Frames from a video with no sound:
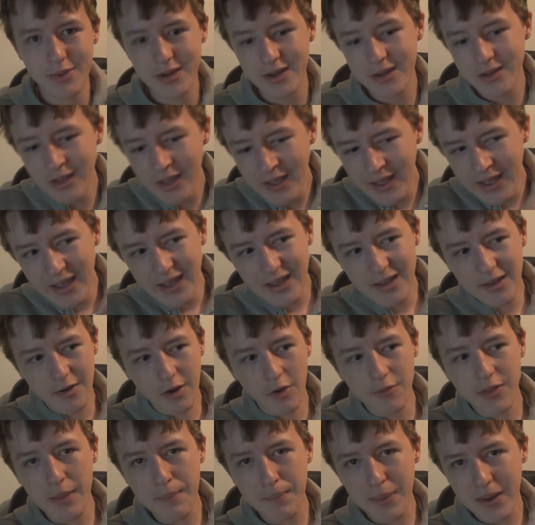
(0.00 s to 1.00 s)
But you
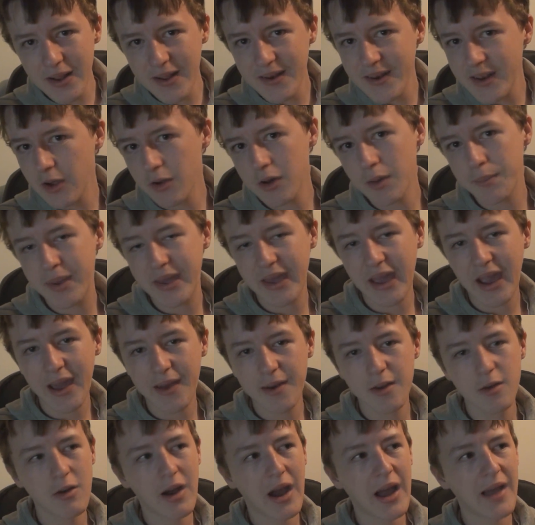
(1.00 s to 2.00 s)
know, they're playing it on a
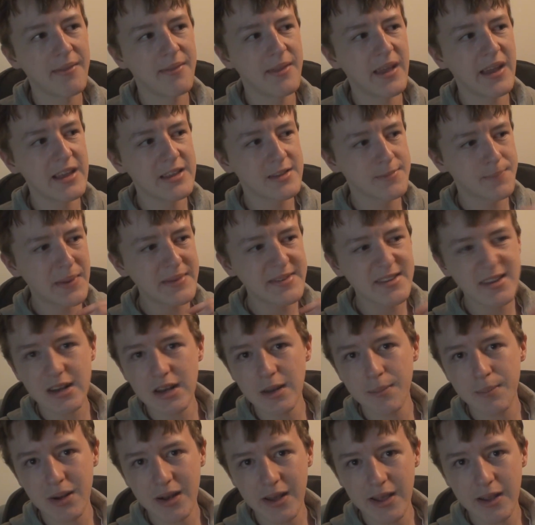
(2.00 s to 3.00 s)
piano, and it's
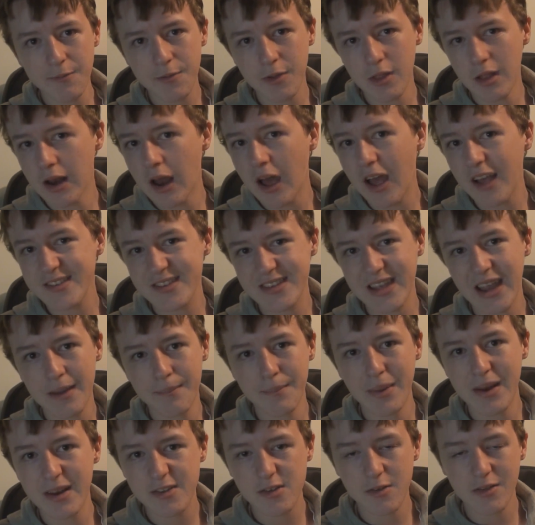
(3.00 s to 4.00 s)
basically playing for the last
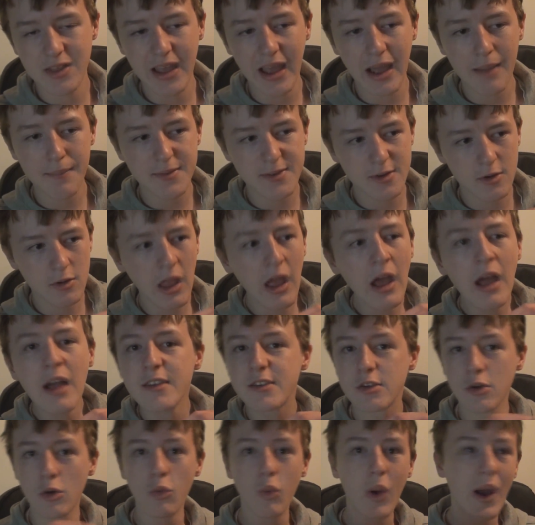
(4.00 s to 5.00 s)
10 minutes of the episode.
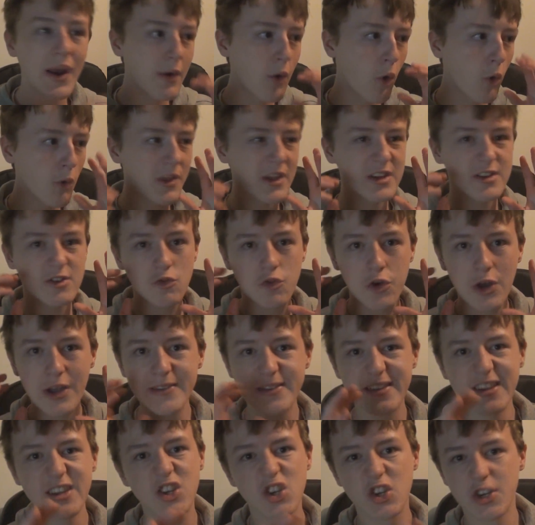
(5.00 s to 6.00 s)
So when all this
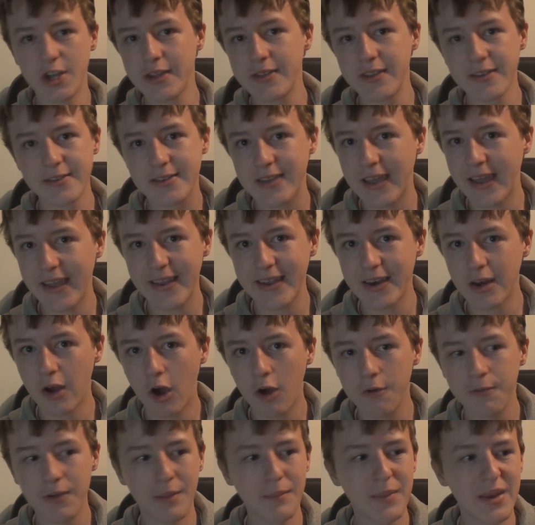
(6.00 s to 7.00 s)
crazy shit is kicking
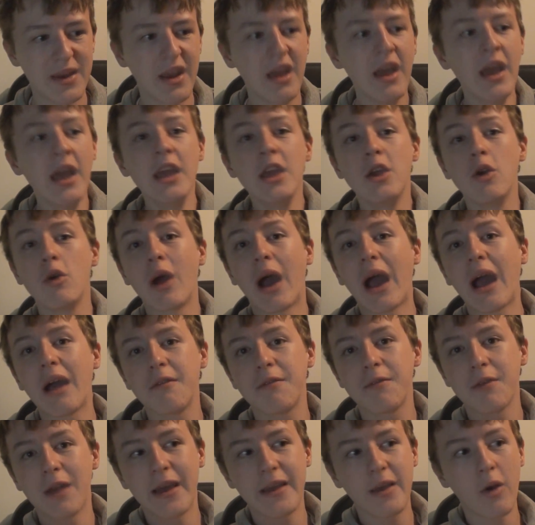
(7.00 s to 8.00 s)
off, I mean, you
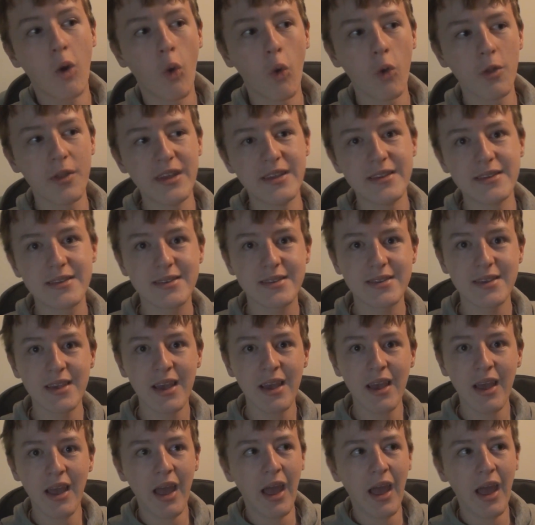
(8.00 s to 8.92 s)
have like all these